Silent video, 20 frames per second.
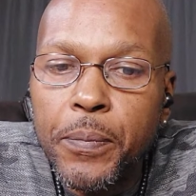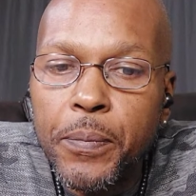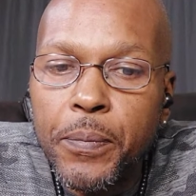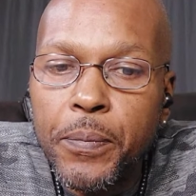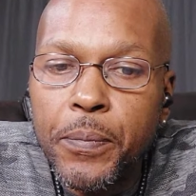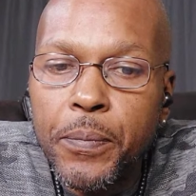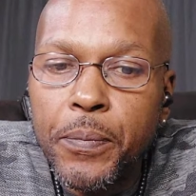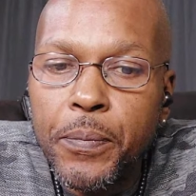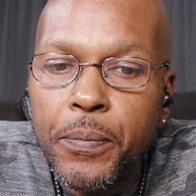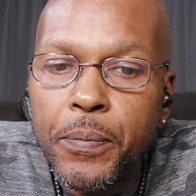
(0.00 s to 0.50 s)

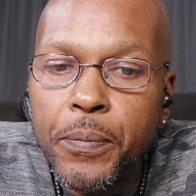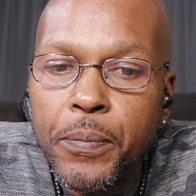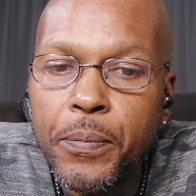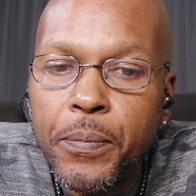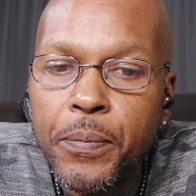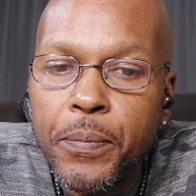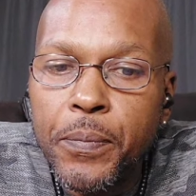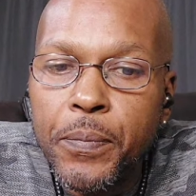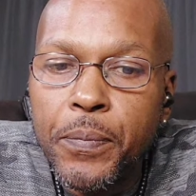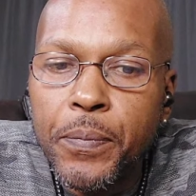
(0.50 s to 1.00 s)

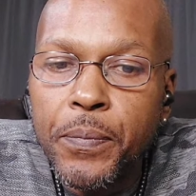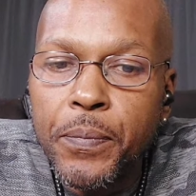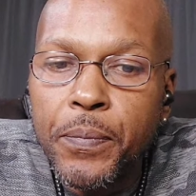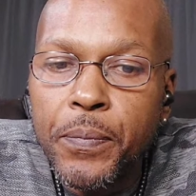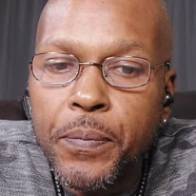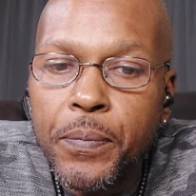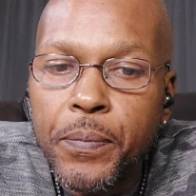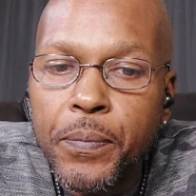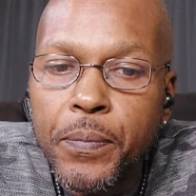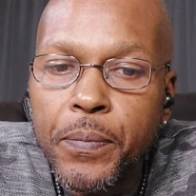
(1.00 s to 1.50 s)

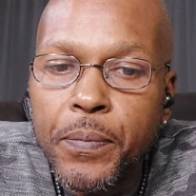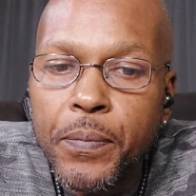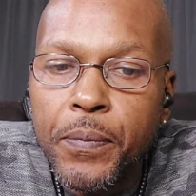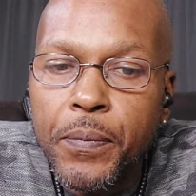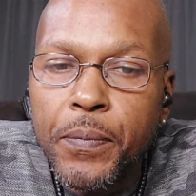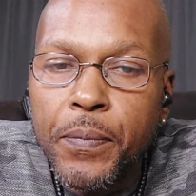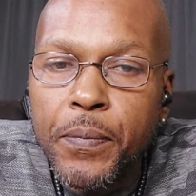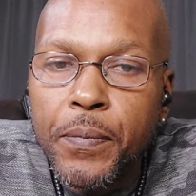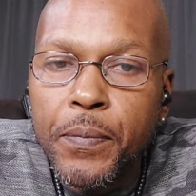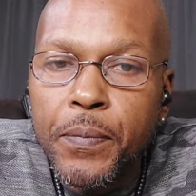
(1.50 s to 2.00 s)

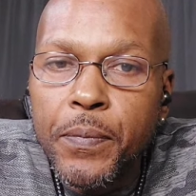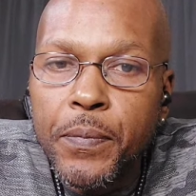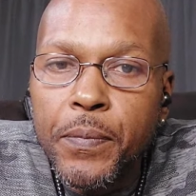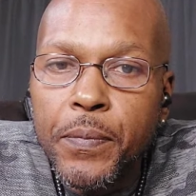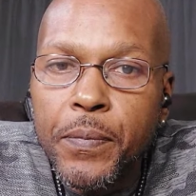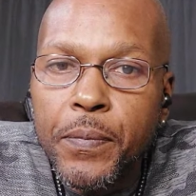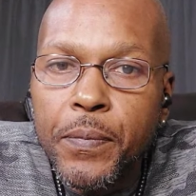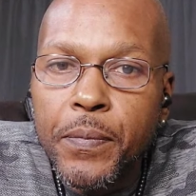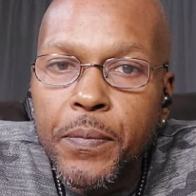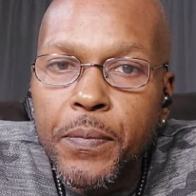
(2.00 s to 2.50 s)

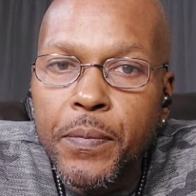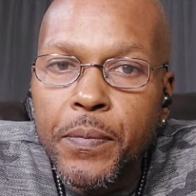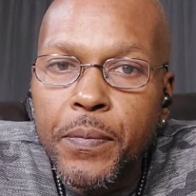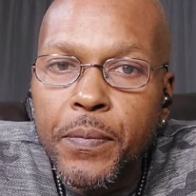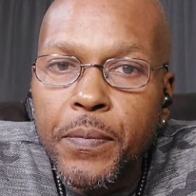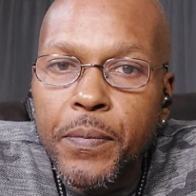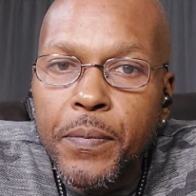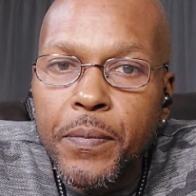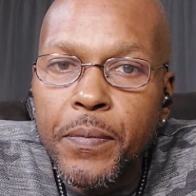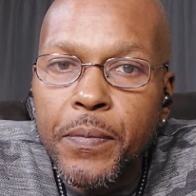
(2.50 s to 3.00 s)

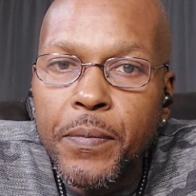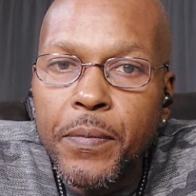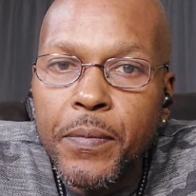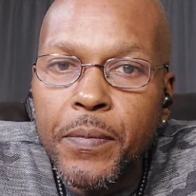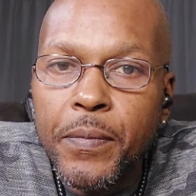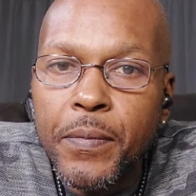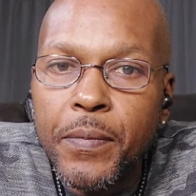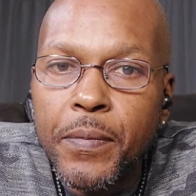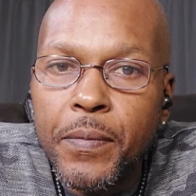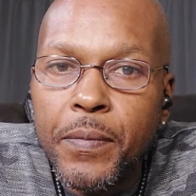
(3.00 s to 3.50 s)

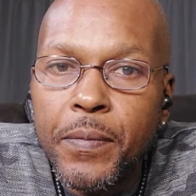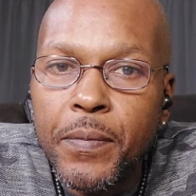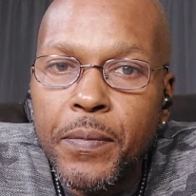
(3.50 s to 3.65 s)
[no speech]